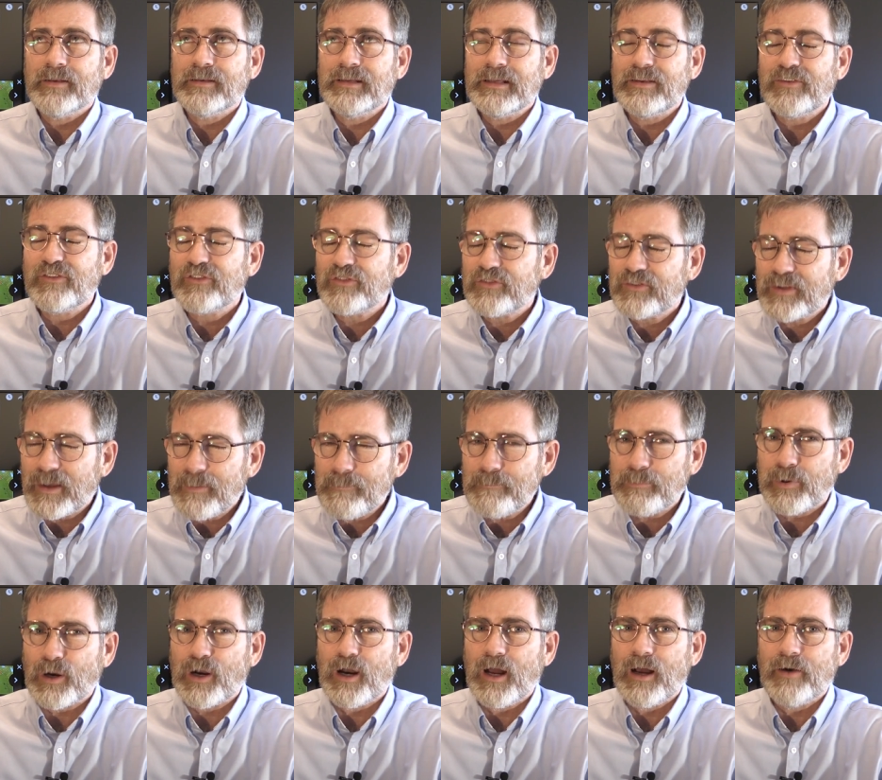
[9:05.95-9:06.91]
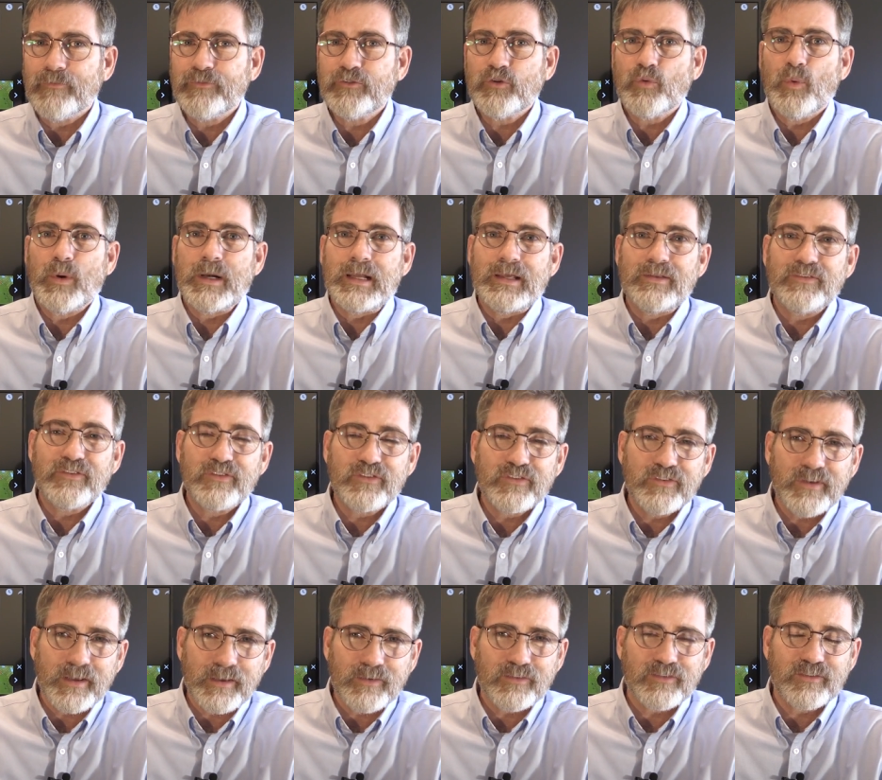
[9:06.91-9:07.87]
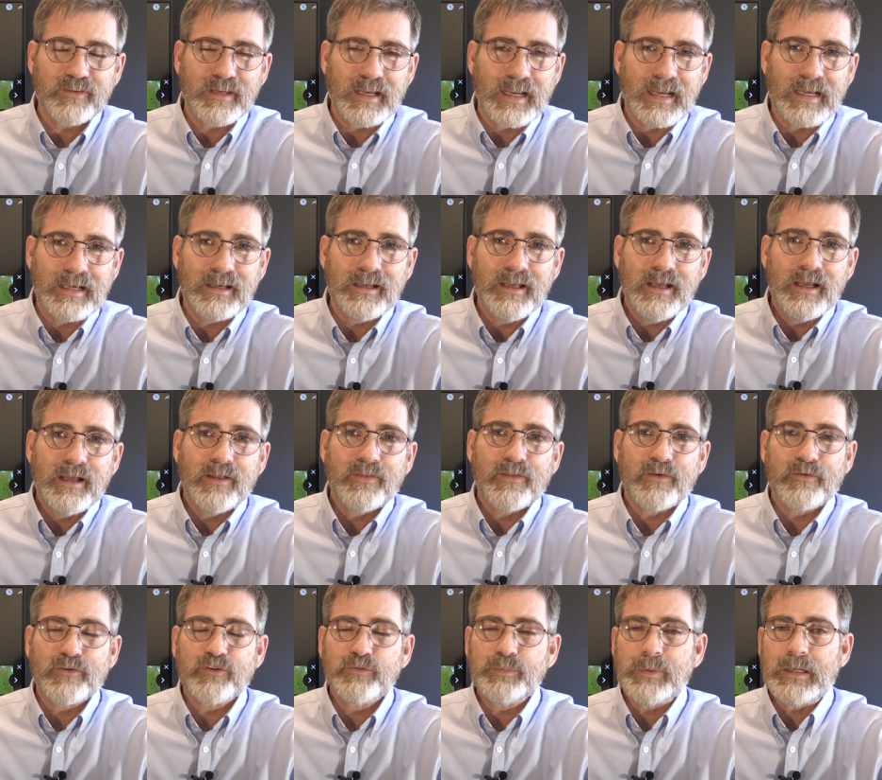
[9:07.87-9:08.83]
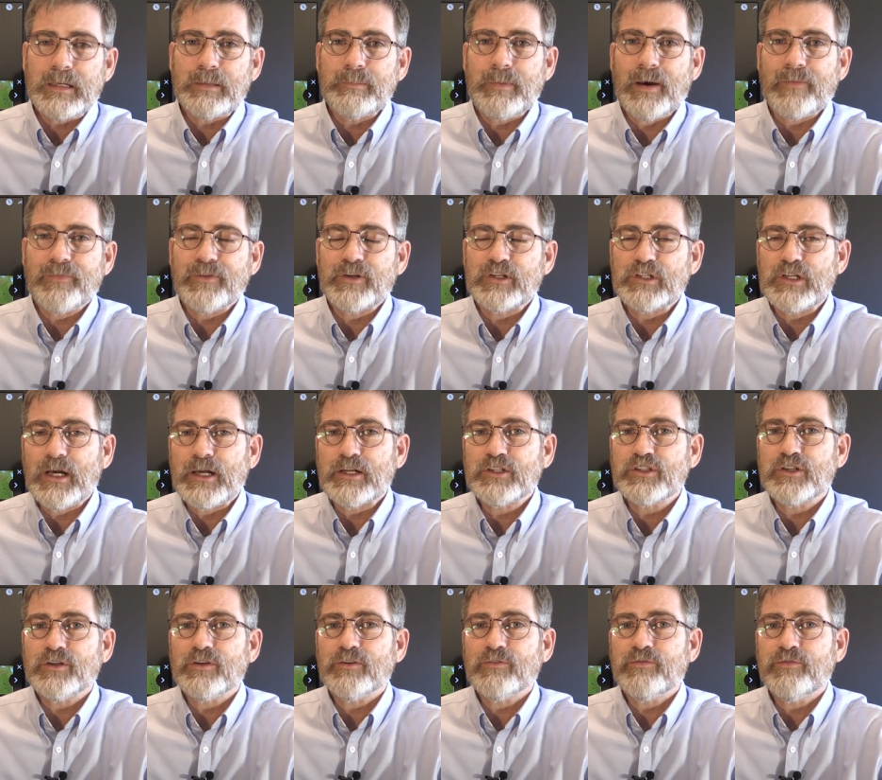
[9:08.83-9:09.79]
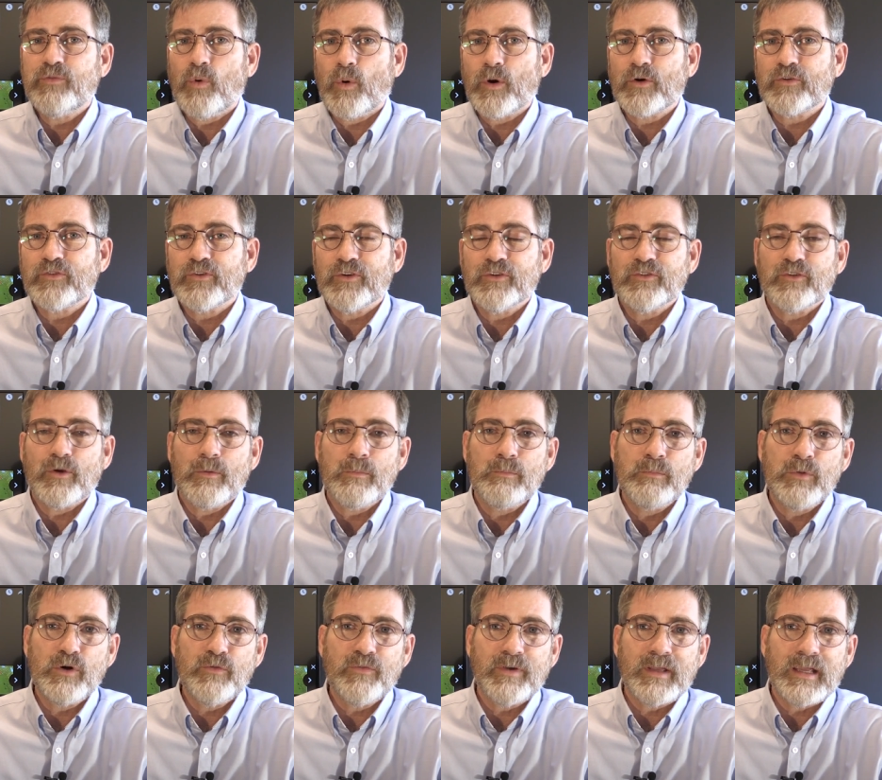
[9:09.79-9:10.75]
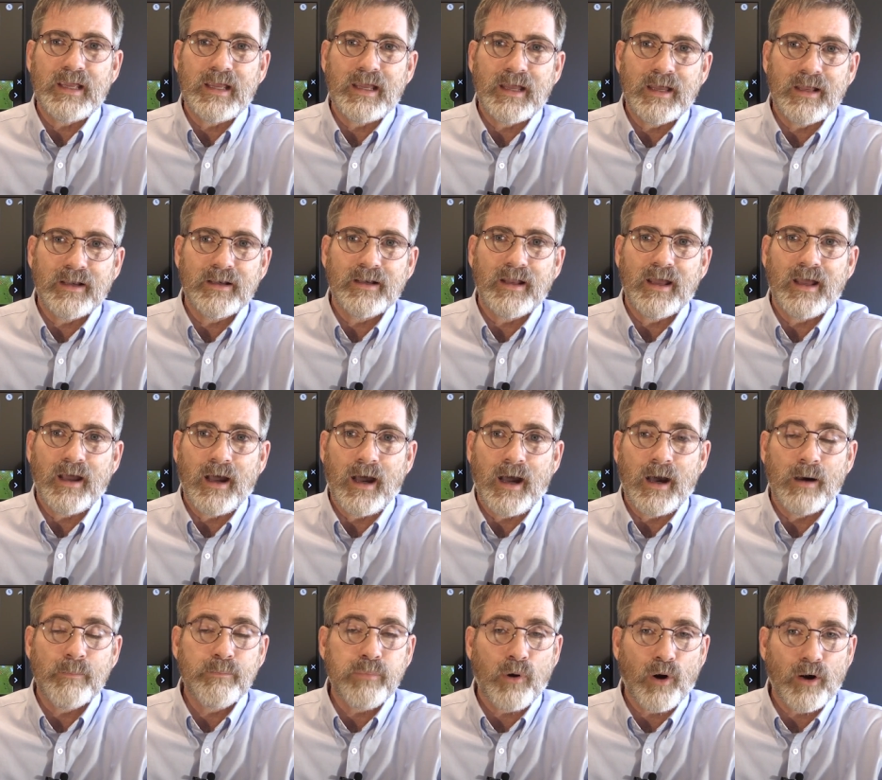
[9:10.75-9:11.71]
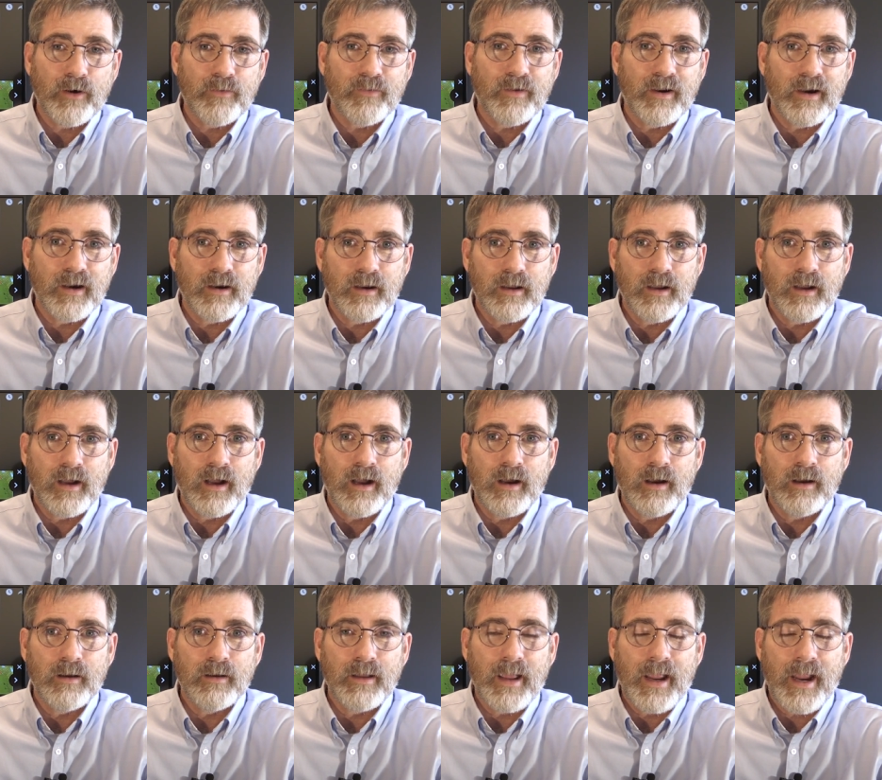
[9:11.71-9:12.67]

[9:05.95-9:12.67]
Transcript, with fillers: December of 2016 that was speaking about the Dutch forces moving in uh, part of their uh,